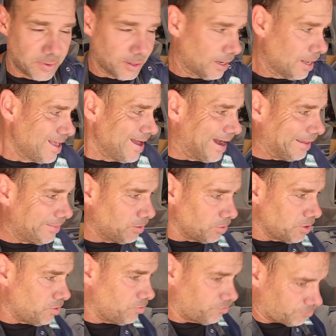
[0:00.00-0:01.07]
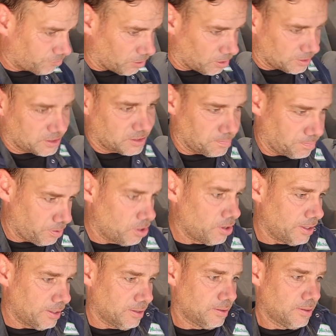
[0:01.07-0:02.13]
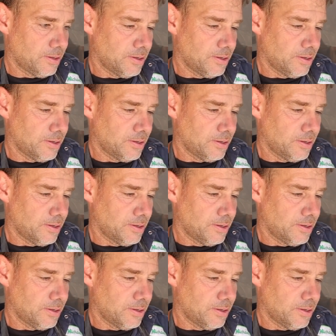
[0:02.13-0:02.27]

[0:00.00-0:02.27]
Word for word: But I think when you first put